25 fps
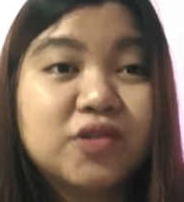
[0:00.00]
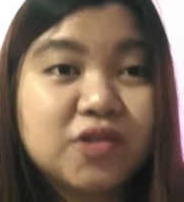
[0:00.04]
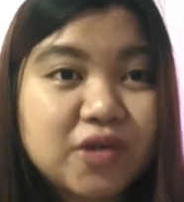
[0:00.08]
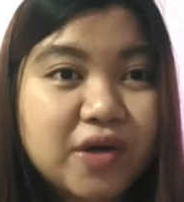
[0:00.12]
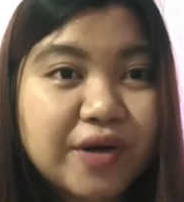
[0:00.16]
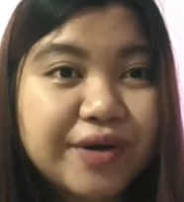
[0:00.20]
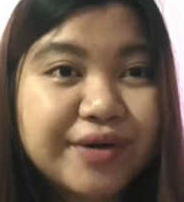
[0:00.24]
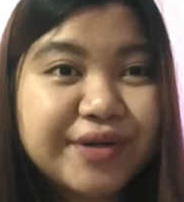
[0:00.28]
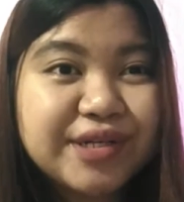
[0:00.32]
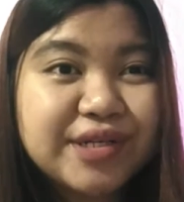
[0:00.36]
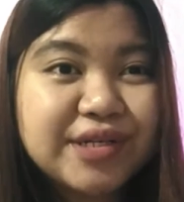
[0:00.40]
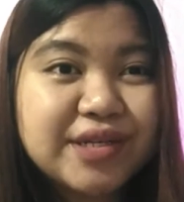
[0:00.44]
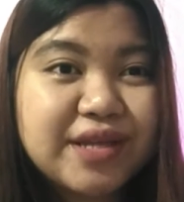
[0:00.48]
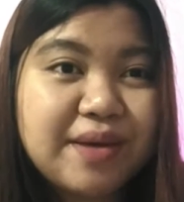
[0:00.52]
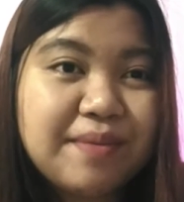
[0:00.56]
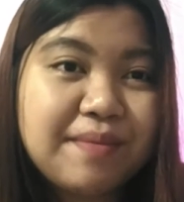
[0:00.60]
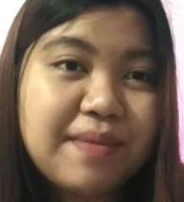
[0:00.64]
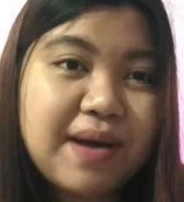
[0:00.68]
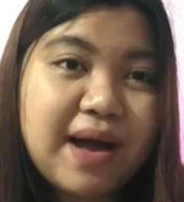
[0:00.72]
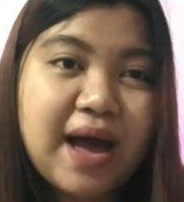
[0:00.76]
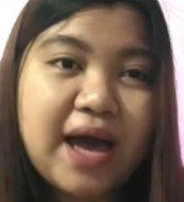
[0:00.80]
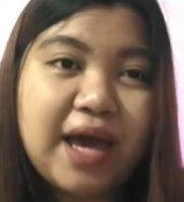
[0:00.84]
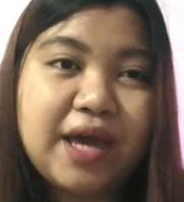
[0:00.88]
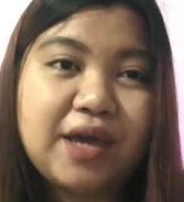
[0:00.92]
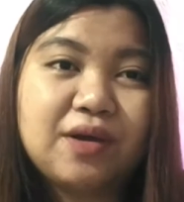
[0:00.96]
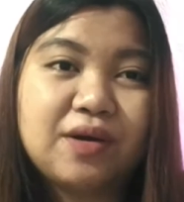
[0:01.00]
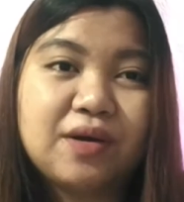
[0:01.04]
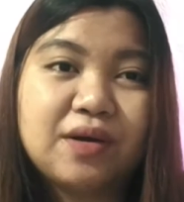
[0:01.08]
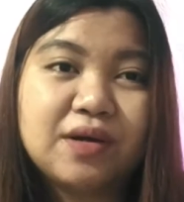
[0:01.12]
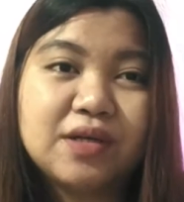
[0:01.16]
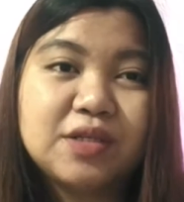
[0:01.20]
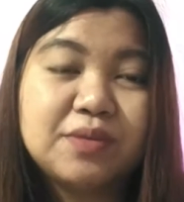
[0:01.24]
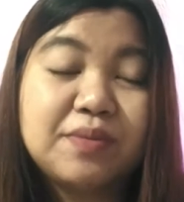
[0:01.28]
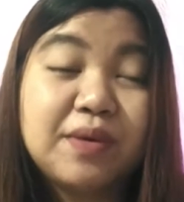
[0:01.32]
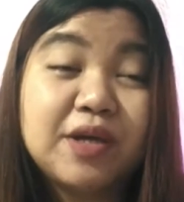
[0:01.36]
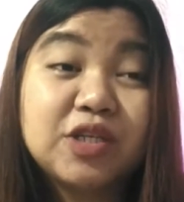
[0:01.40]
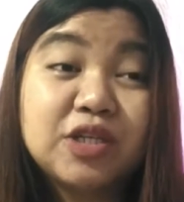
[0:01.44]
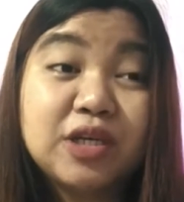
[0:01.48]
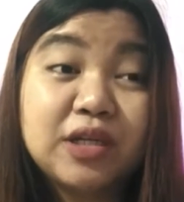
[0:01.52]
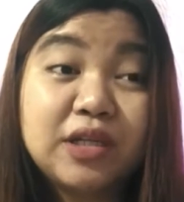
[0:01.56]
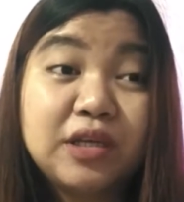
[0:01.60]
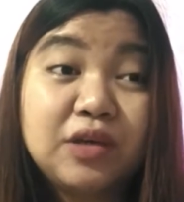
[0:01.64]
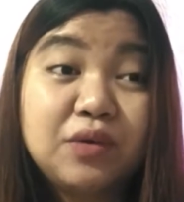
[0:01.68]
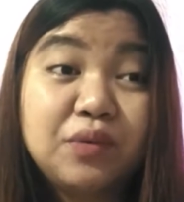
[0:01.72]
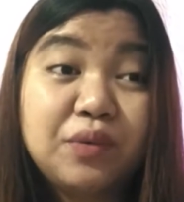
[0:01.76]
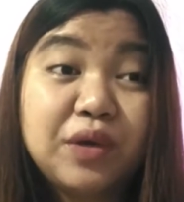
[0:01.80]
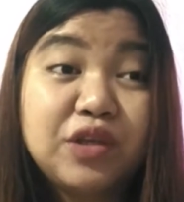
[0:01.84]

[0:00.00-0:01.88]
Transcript: charge them higher, especially